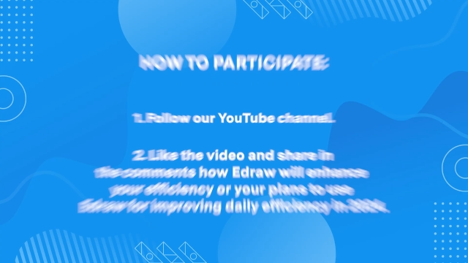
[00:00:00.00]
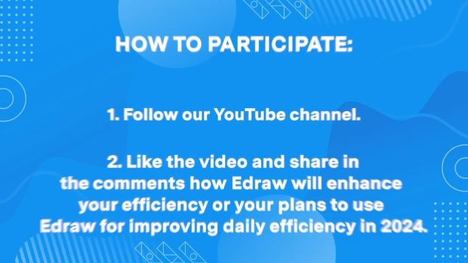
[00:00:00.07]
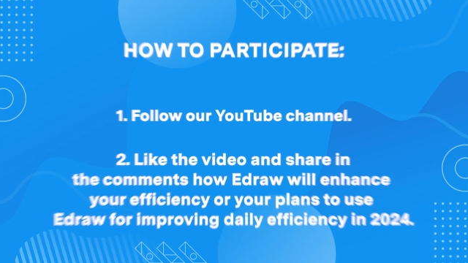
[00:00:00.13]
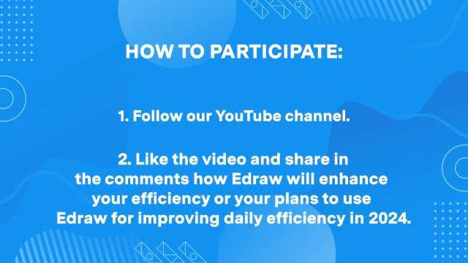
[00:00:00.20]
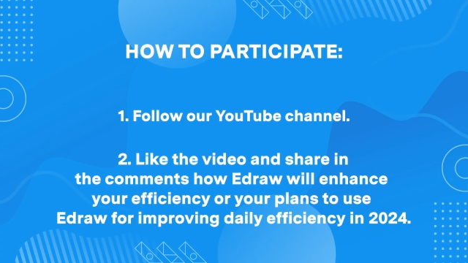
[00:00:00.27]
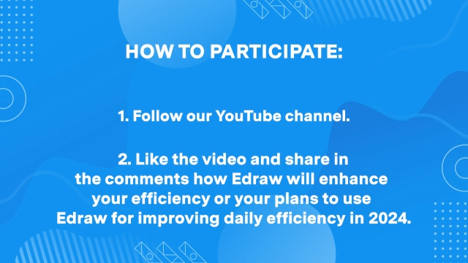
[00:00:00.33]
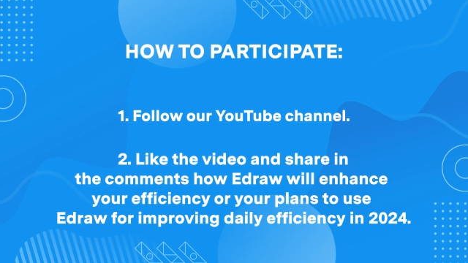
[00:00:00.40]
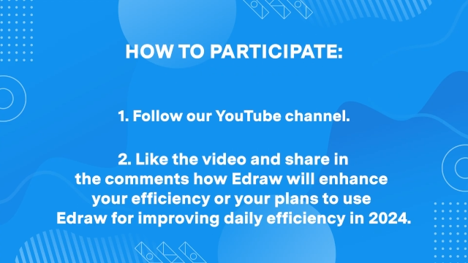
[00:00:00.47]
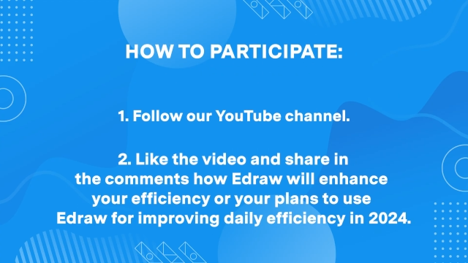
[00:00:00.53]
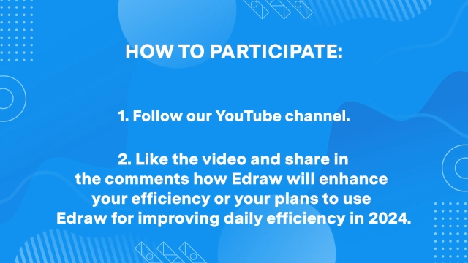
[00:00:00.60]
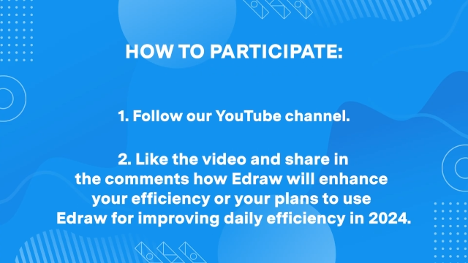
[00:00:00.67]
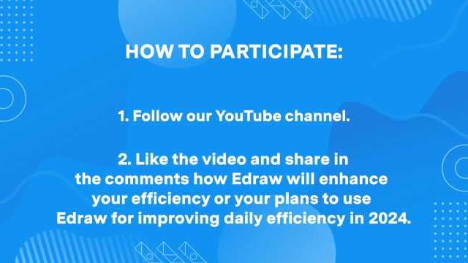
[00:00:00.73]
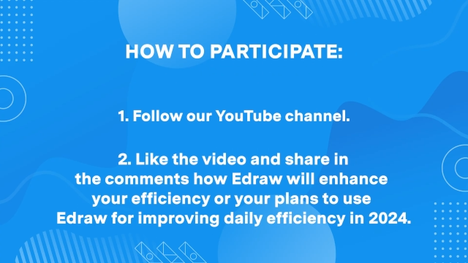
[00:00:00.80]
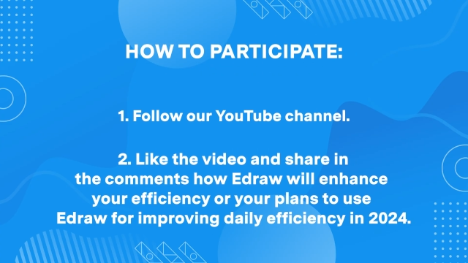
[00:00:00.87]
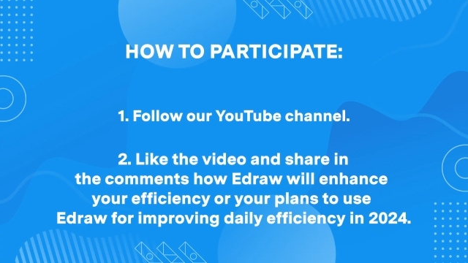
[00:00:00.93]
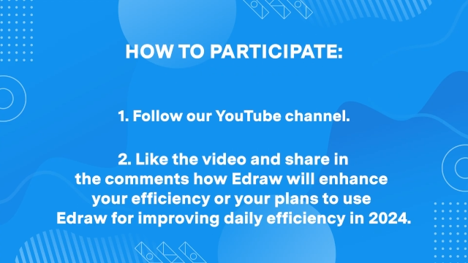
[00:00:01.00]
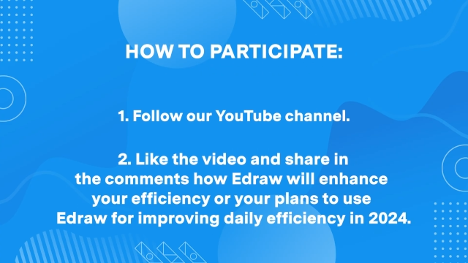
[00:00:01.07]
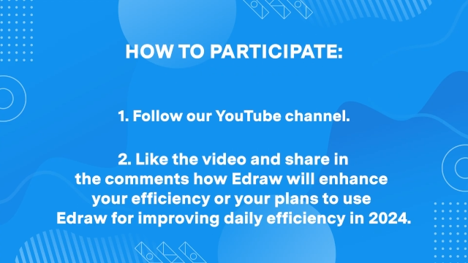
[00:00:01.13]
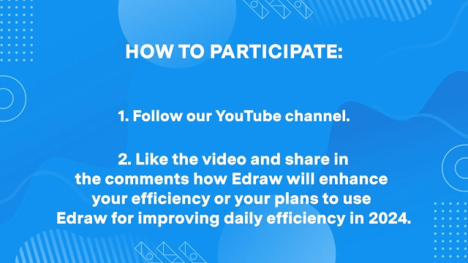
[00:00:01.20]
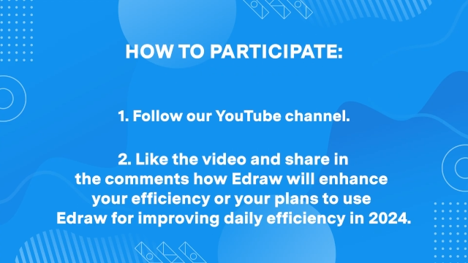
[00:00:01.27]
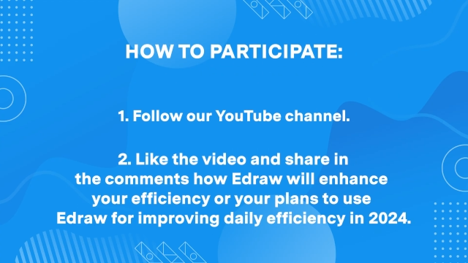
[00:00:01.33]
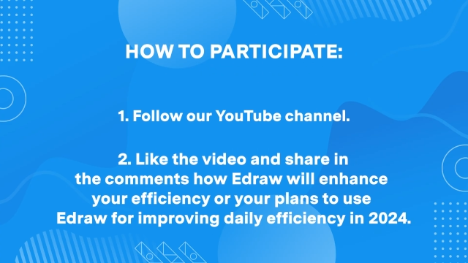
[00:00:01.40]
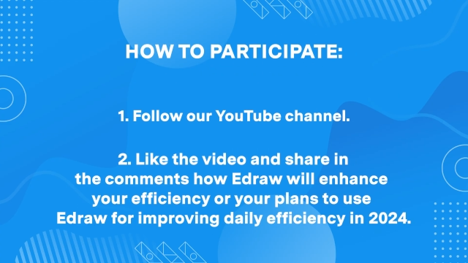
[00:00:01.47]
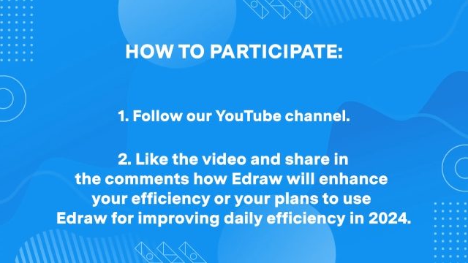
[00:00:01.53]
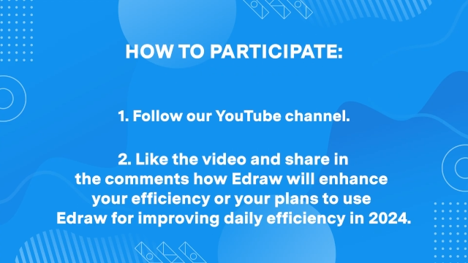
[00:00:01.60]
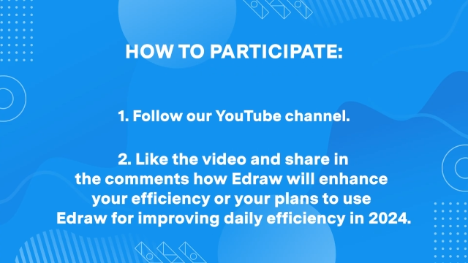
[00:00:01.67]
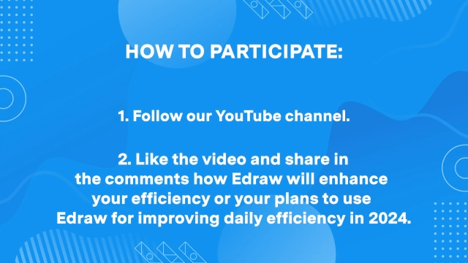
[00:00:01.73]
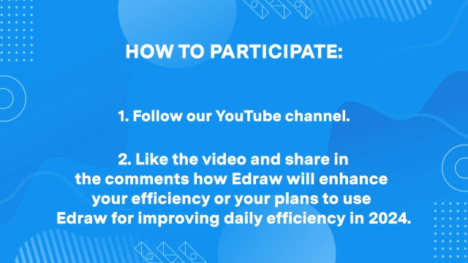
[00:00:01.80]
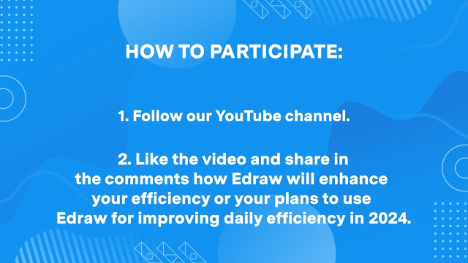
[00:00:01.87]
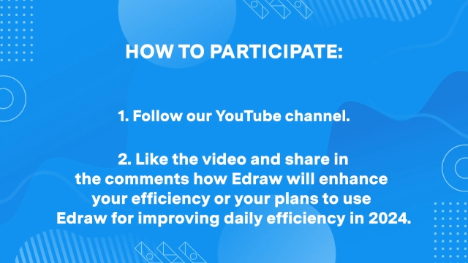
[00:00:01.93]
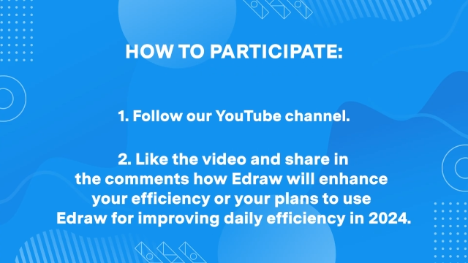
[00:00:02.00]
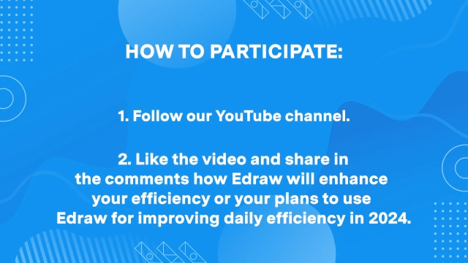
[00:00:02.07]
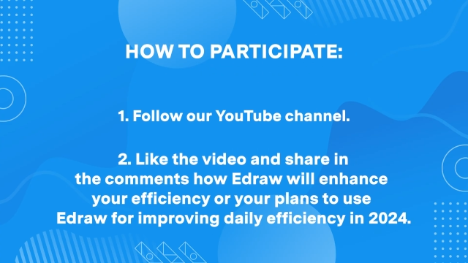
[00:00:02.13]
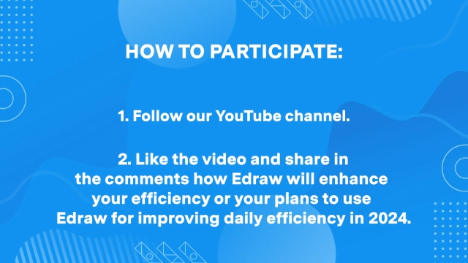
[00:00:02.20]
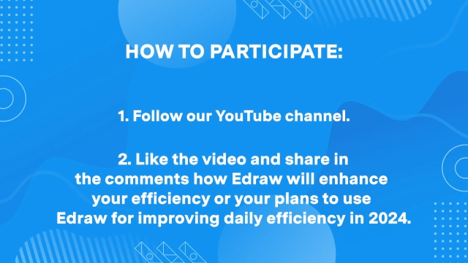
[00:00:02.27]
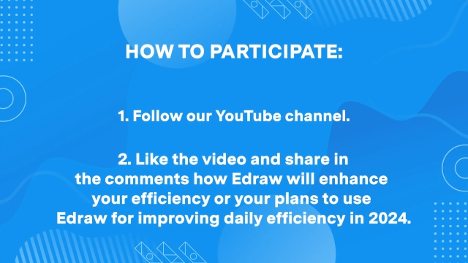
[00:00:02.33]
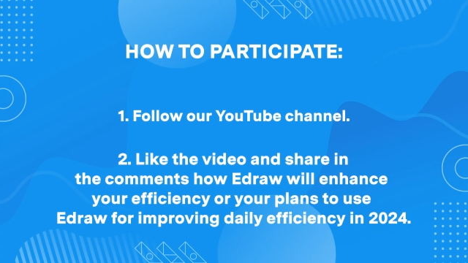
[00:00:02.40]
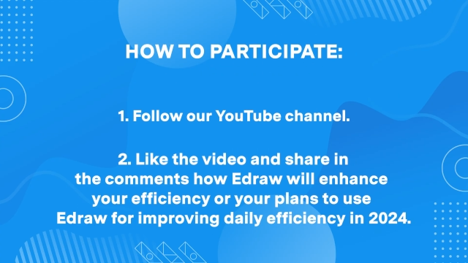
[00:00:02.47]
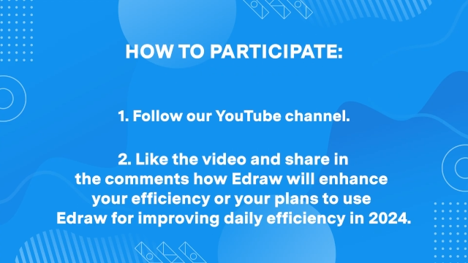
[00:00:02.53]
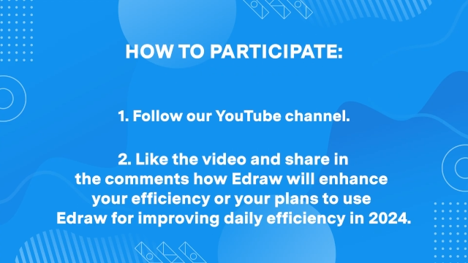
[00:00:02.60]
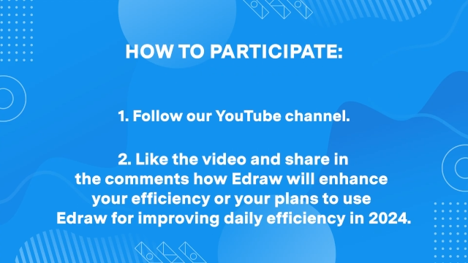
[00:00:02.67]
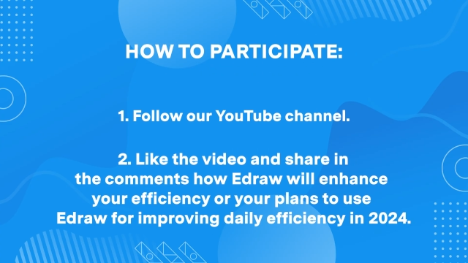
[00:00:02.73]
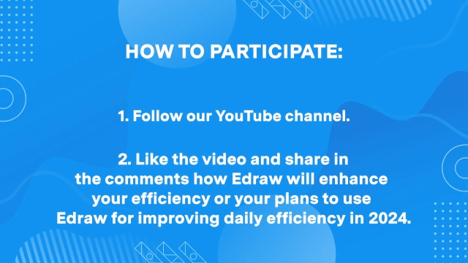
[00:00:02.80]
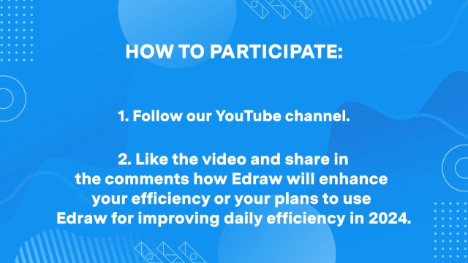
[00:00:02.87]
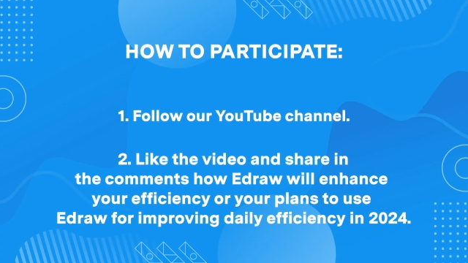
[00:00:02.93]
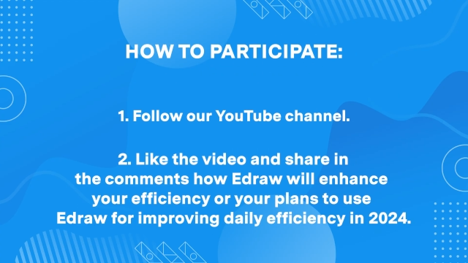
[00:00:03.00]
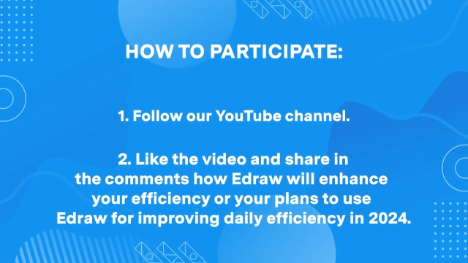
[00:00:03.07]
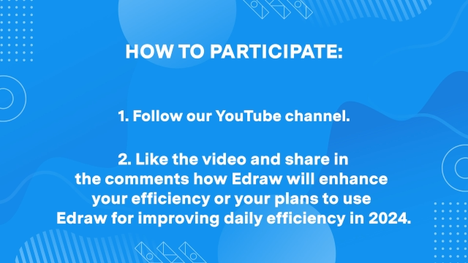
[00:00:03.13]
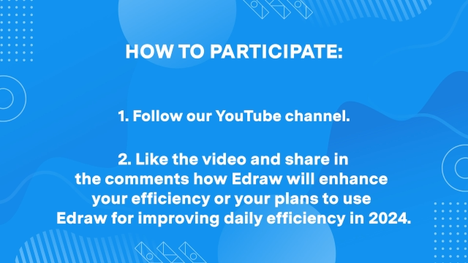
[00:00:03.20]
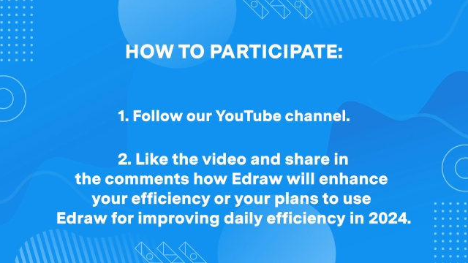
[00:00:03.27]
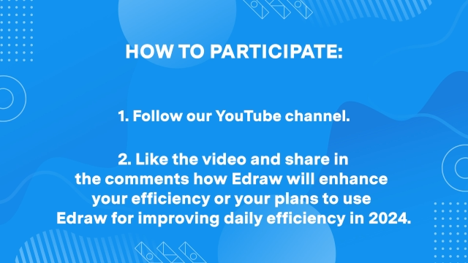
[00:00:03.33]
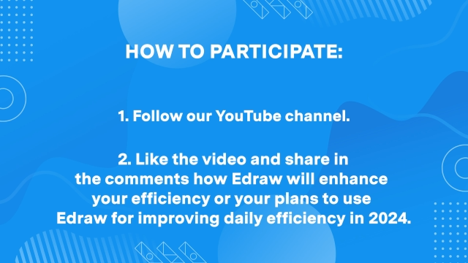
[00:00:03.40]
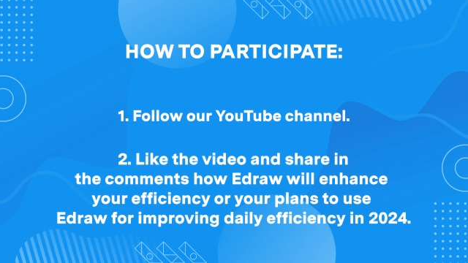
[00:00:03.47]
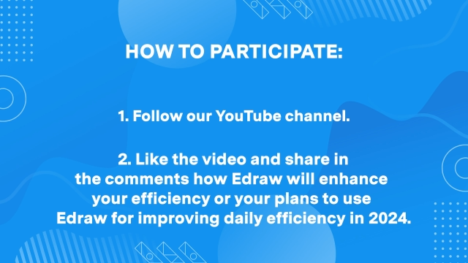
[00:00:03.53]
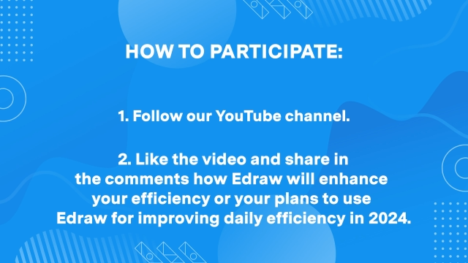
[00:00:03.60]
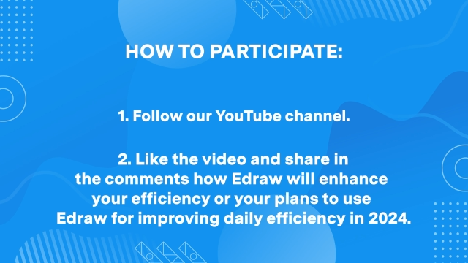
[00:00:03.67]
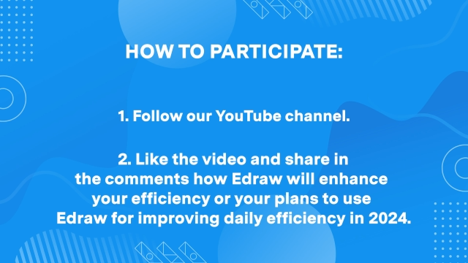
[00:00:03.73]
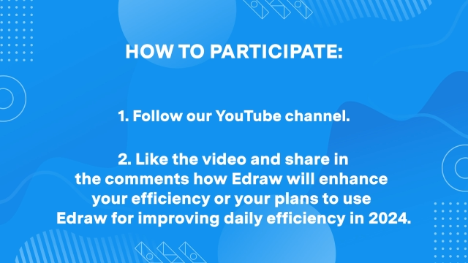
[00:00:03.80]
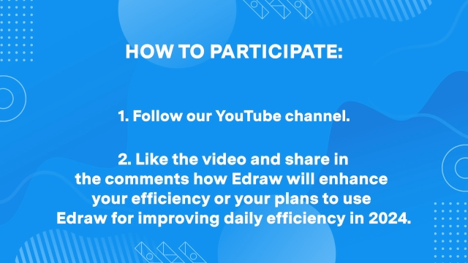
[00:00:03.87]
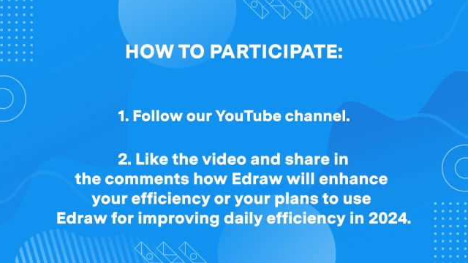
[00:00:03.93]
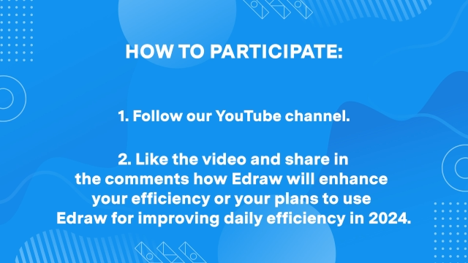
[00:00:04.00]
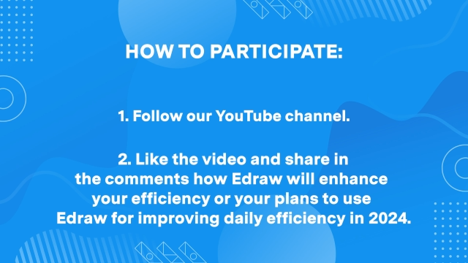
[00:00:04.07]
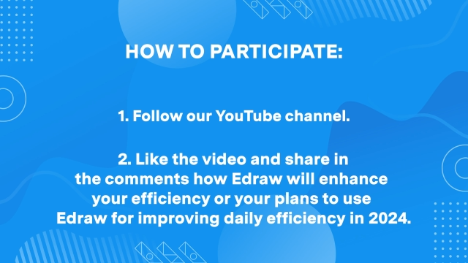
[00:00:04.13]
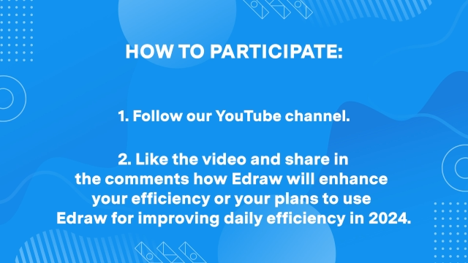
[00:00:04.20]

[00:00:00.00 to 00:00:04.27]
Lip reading: (no speaker visible)